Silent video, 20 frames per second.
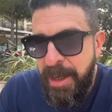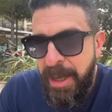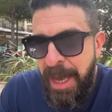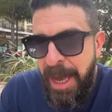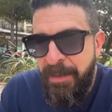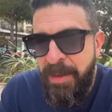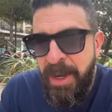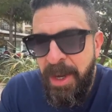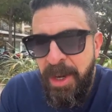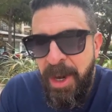
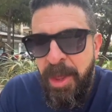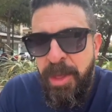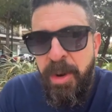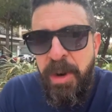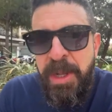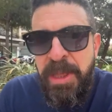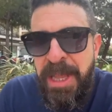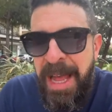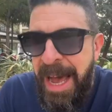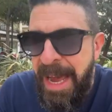having
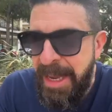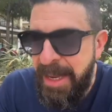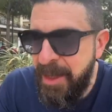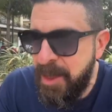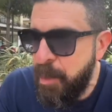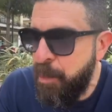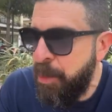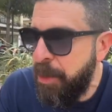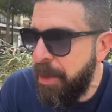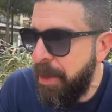another
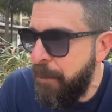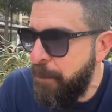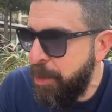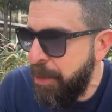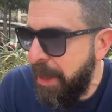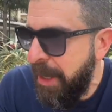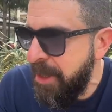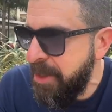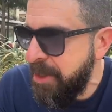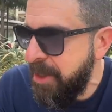alliance put in
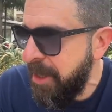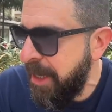place to